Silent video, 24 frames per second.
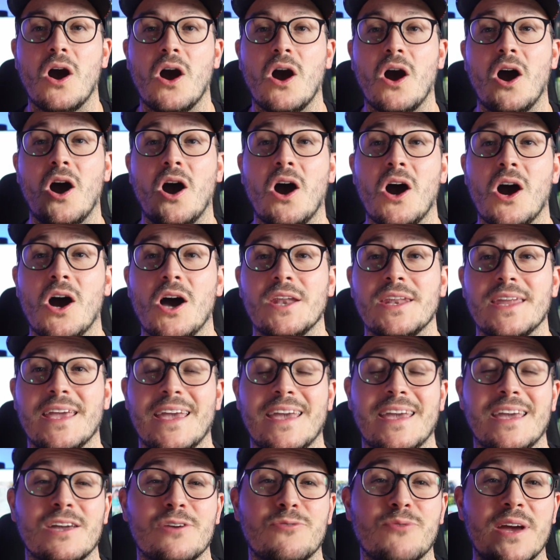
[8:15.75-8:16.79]
On
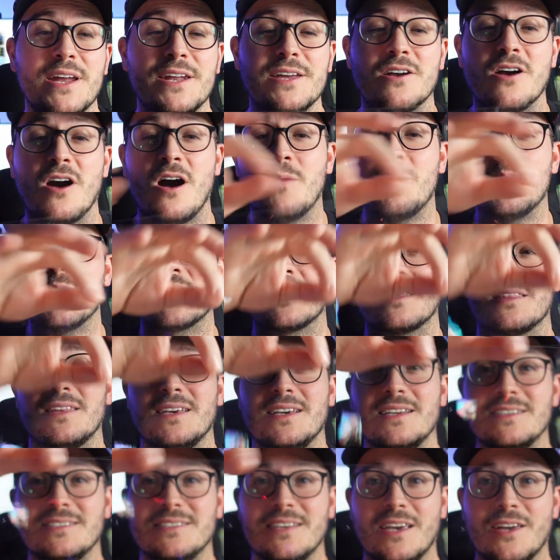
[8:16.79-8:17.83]
a graded comic,
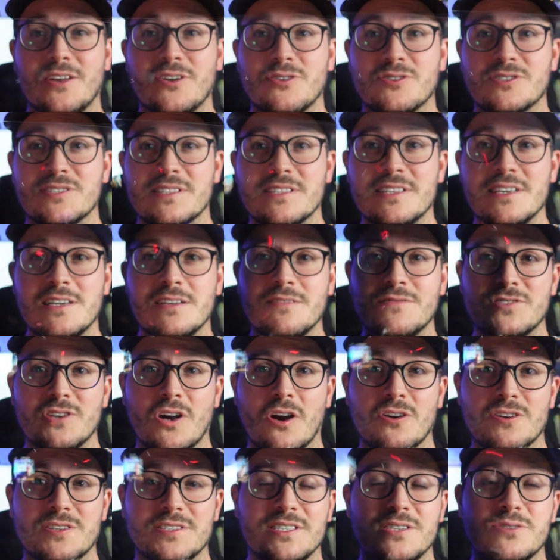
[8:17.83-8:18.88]
these inner sleeves
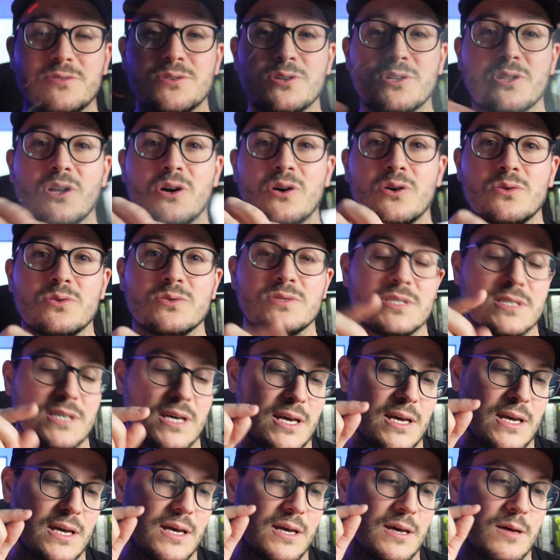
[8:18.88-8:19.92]
are sealed closed,
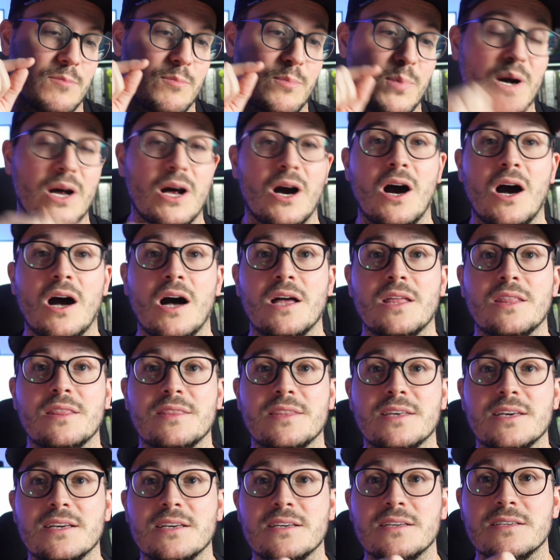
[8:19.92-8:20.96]
but on
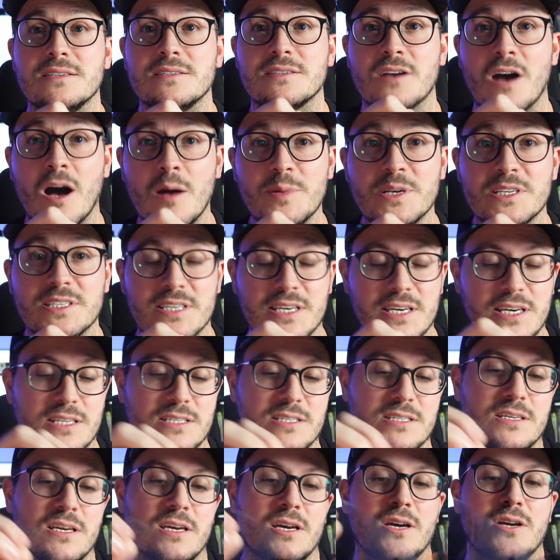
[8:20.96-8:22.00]
these comic
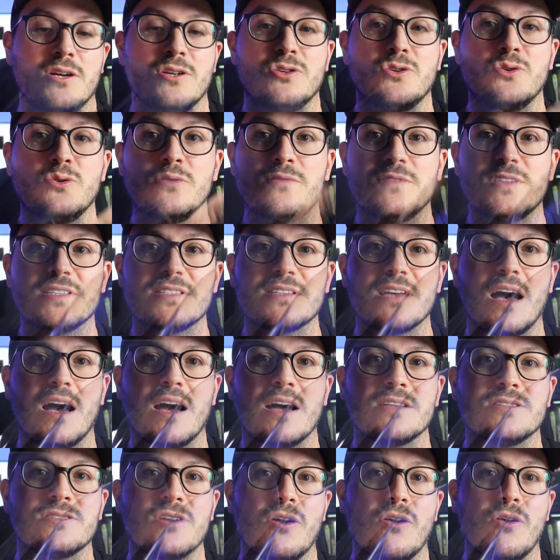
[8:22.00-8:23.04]
skins, two of the
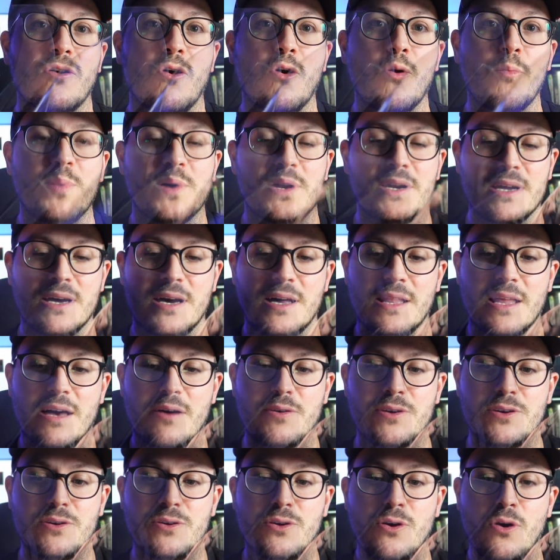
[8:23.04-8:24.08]
sides are open,
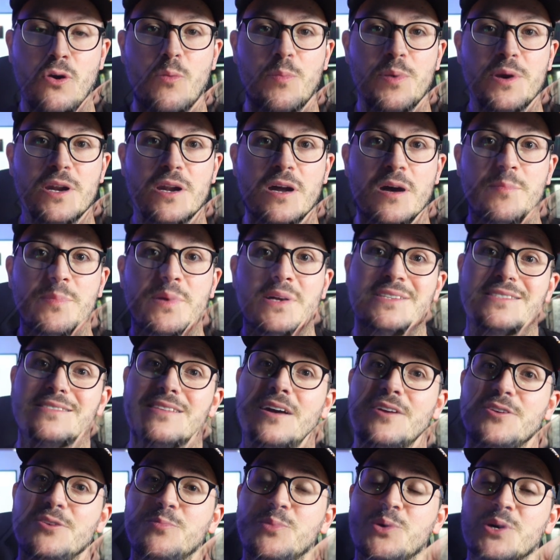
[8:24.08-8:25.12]
allowing you to open it up and
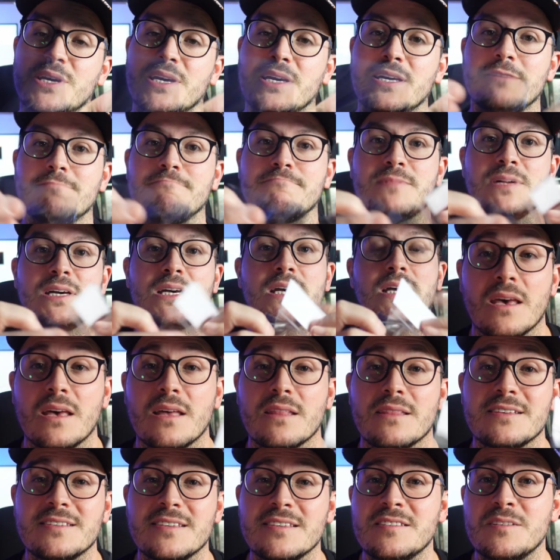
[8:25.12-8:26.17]
slide your book in.
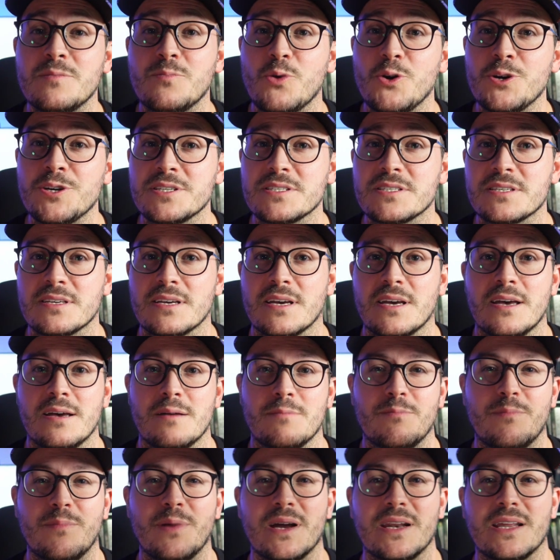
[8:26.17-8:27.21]
The system works,
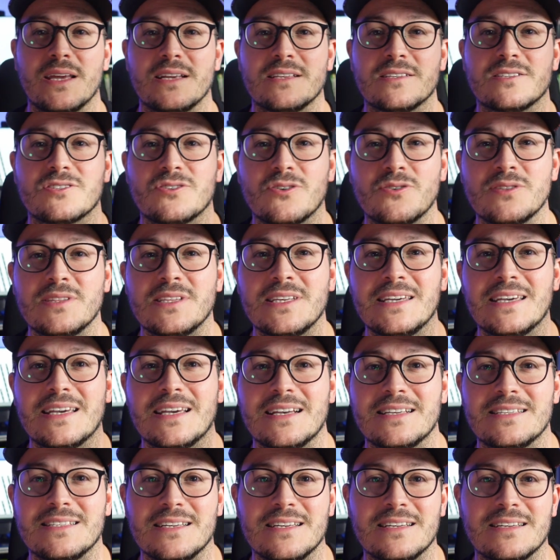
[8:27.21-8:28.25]
but it certainly
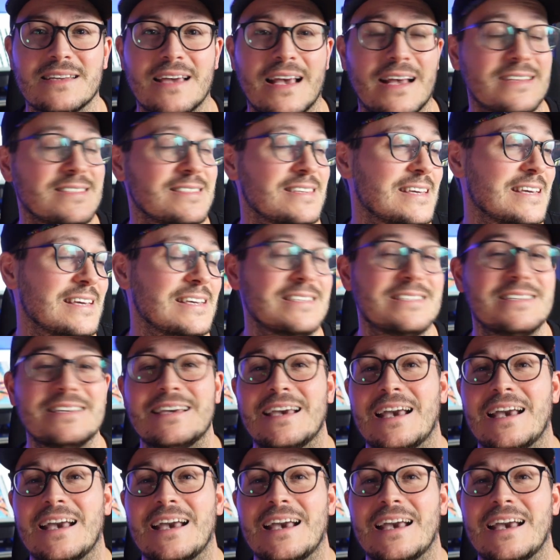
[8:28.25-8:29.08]
isn't as easy